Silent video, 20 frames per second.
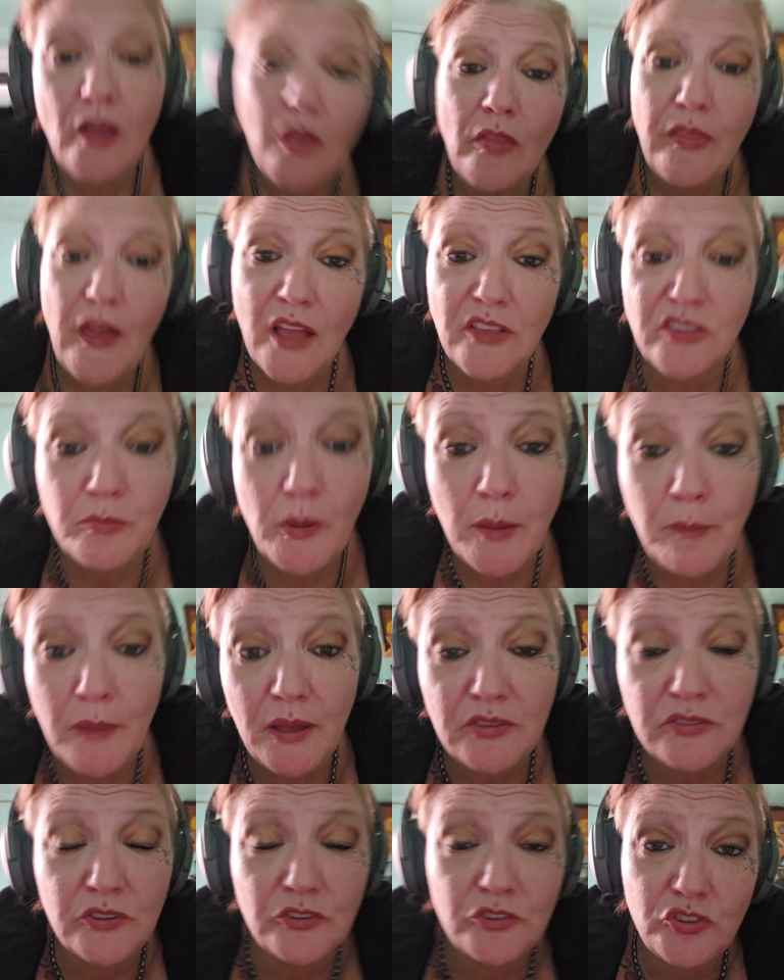That's my
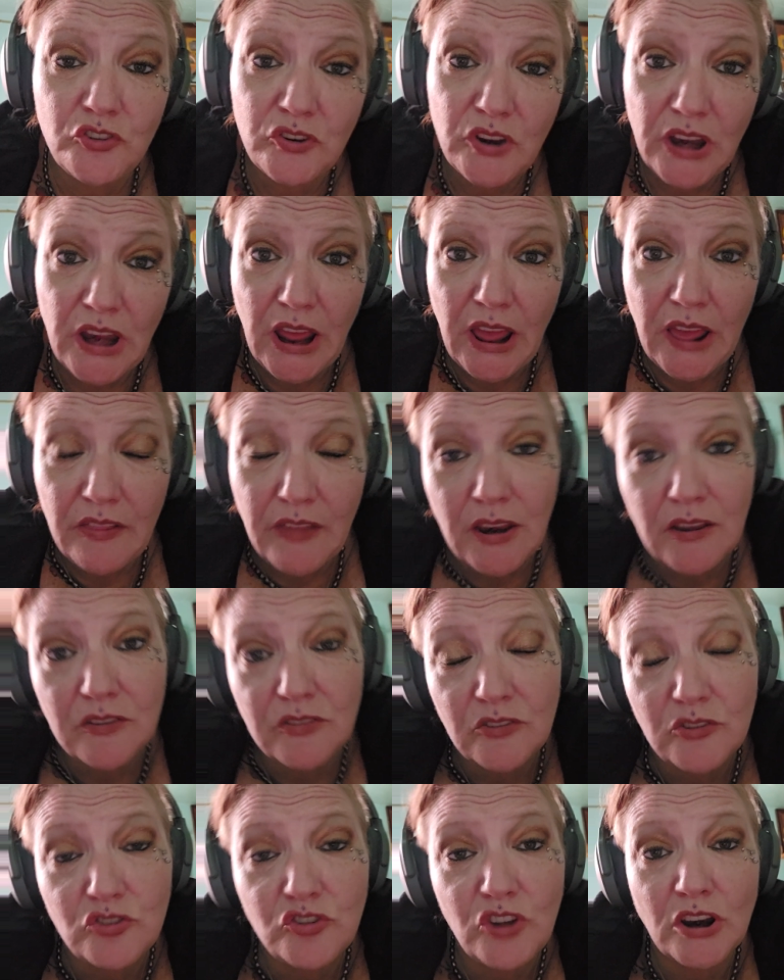message today,
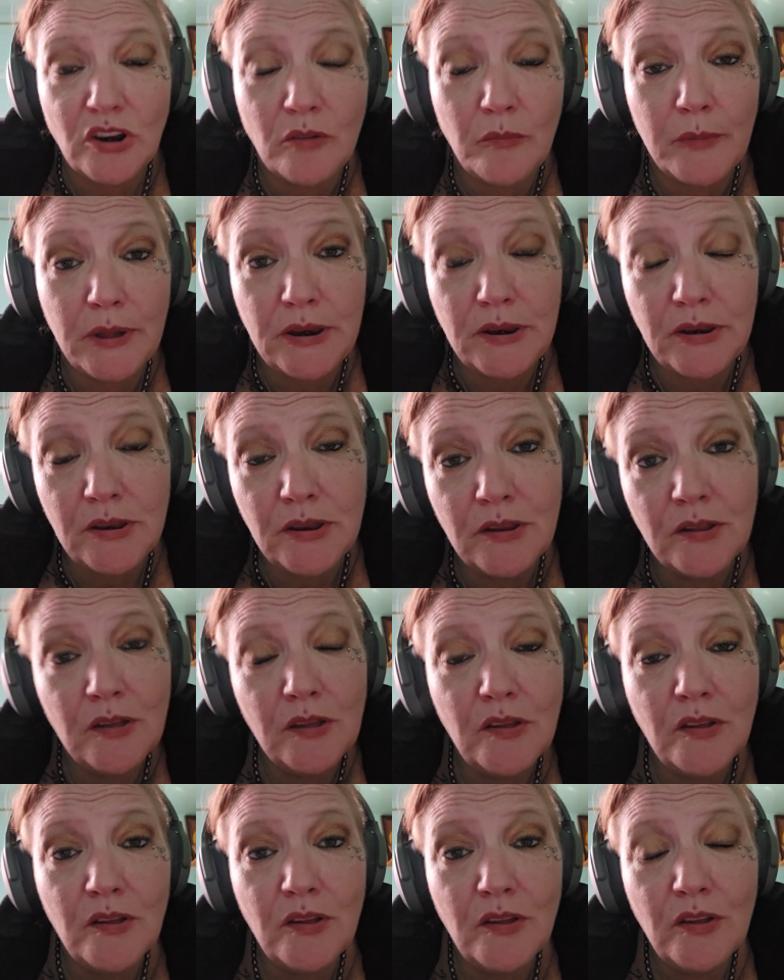ladies and gentlemen.
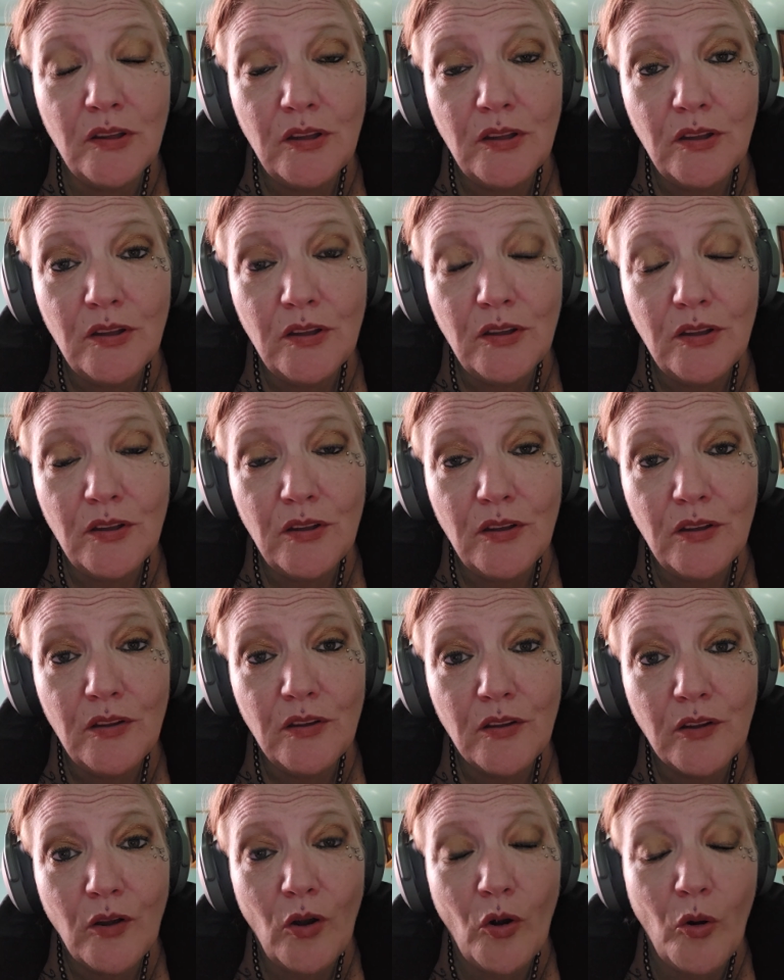
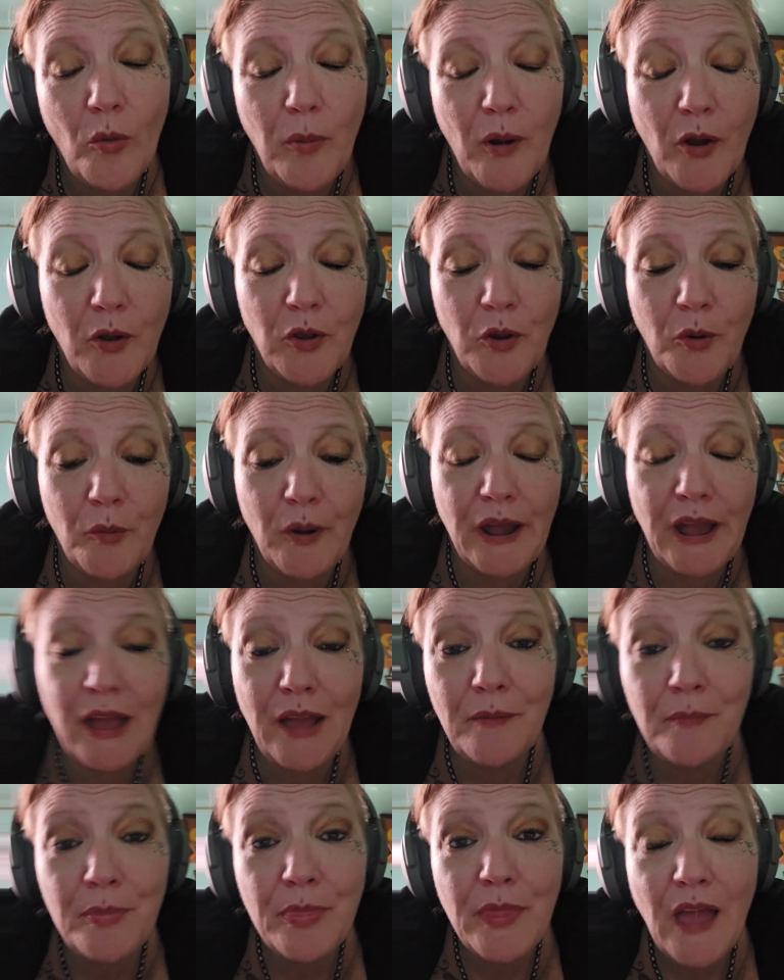Go about your
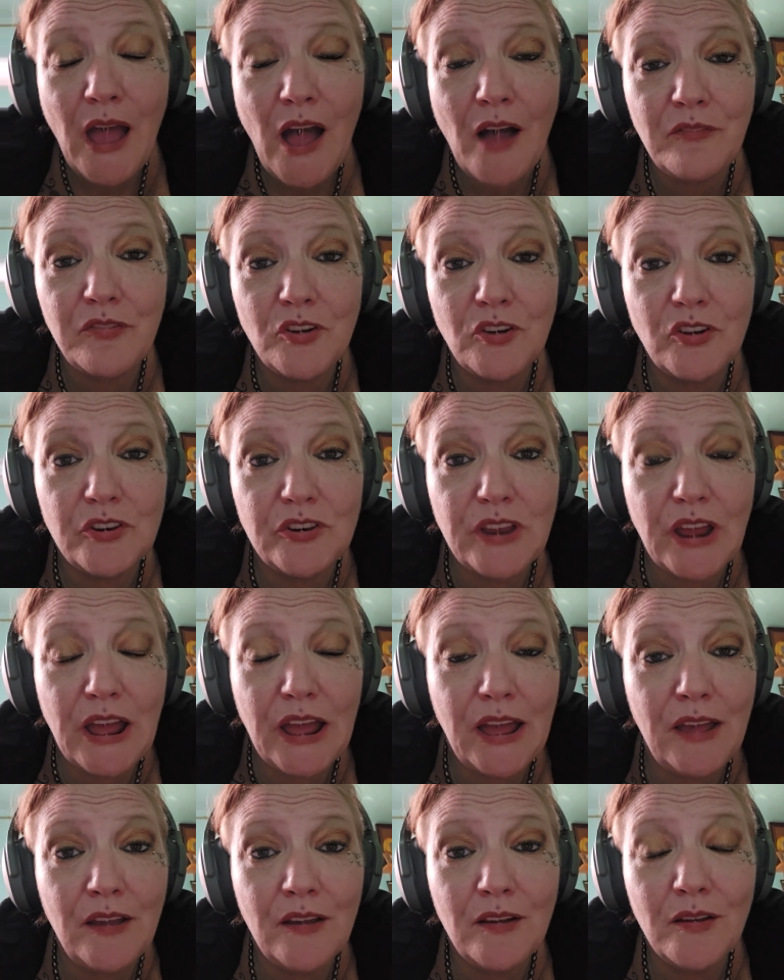way. Have a good
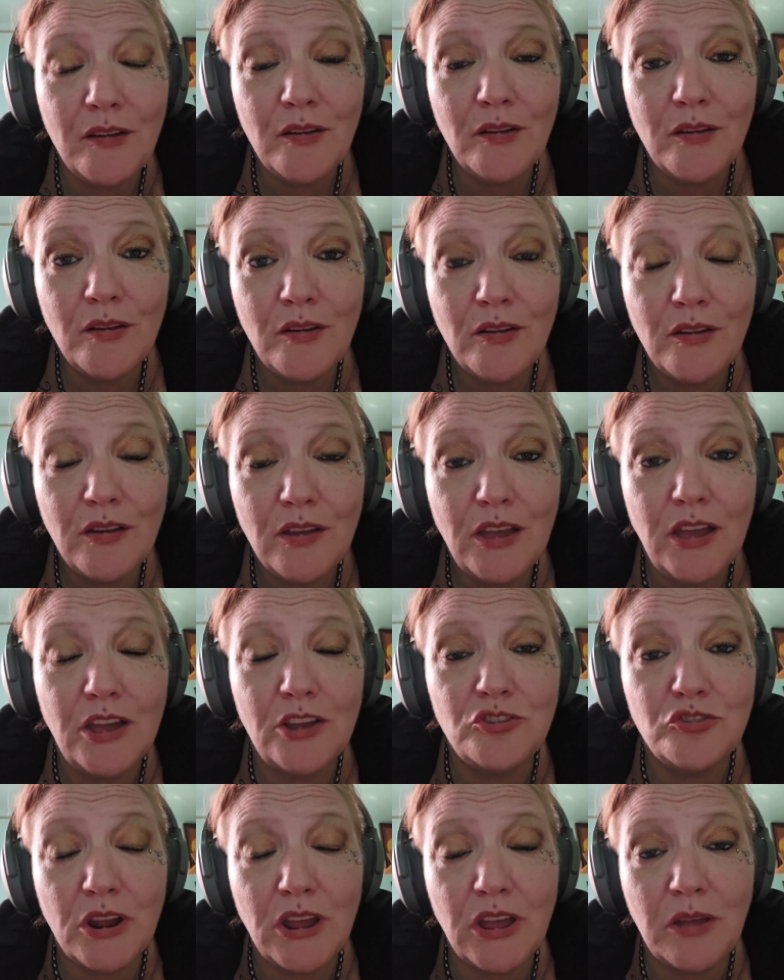day.
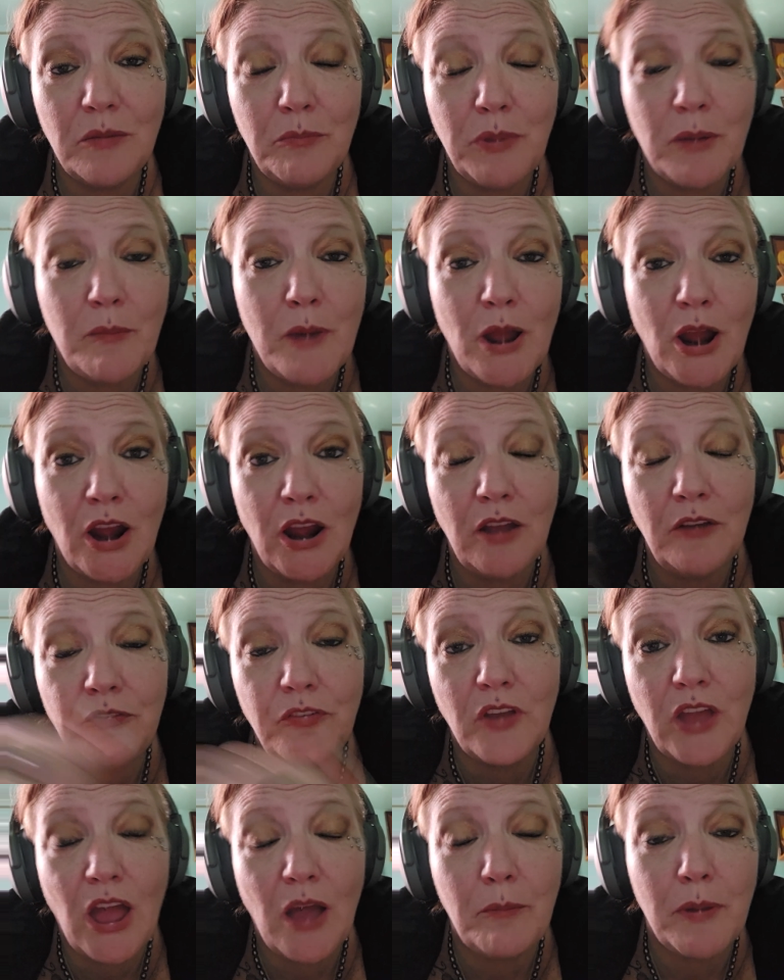Eat, drink, and be merry. If
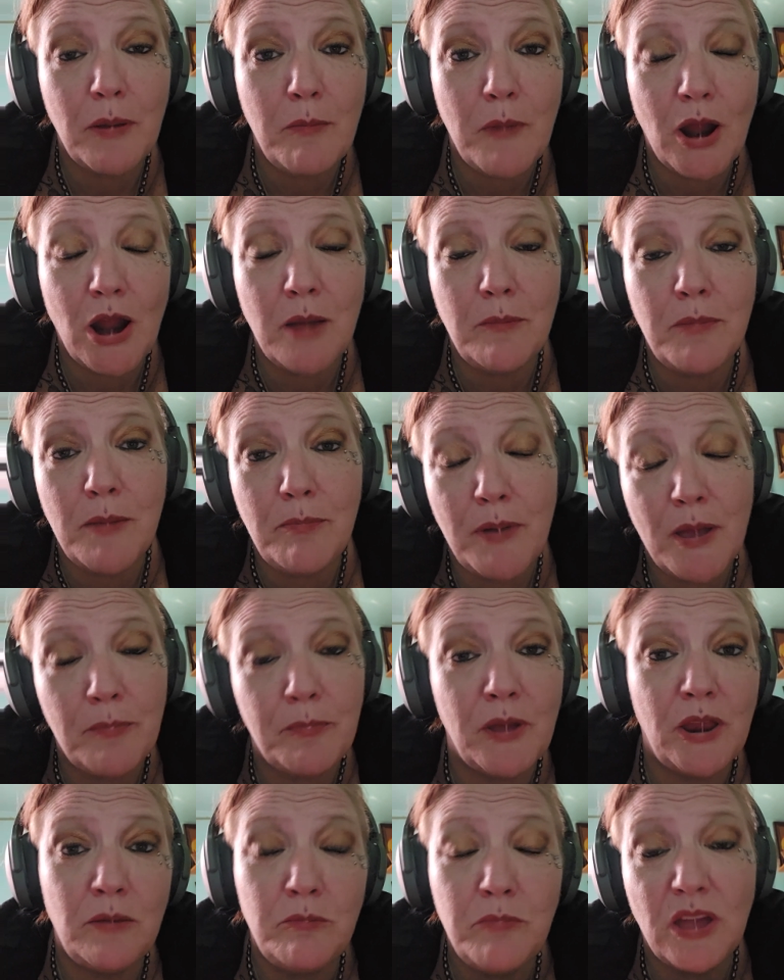you can't be merry, be
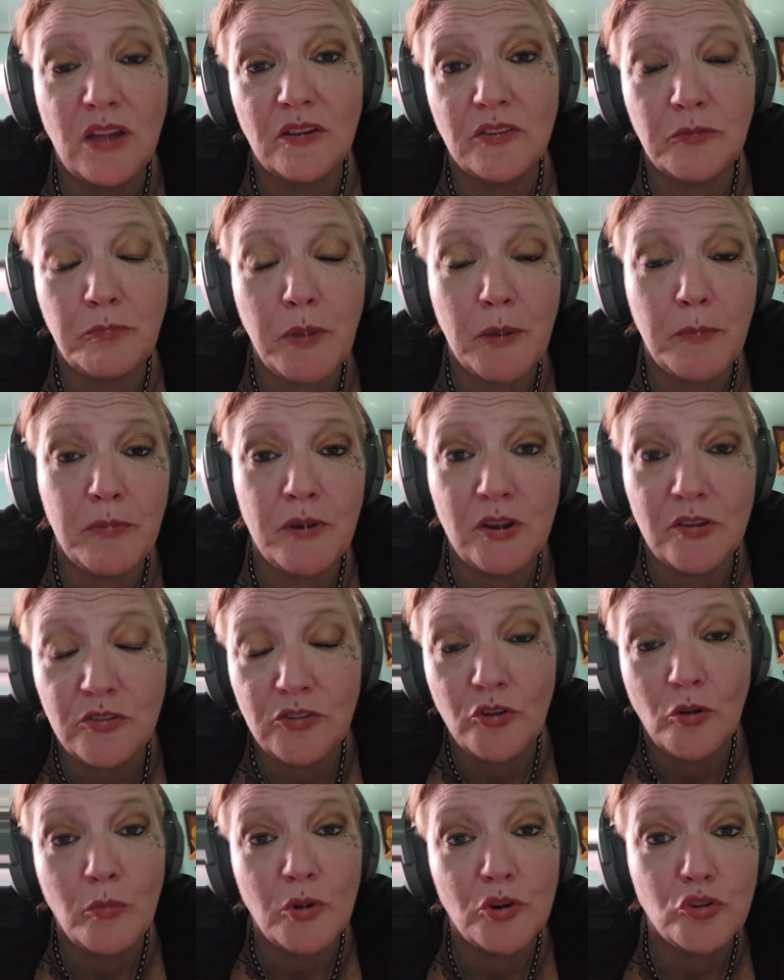Pippin, because Pippin is
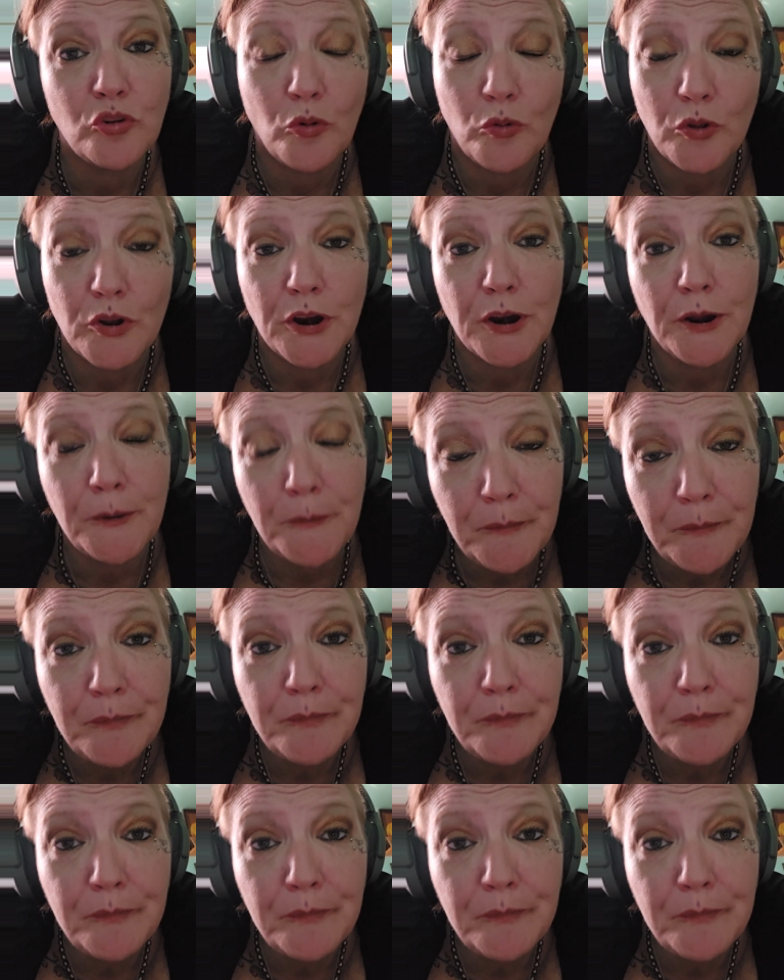so much cooler.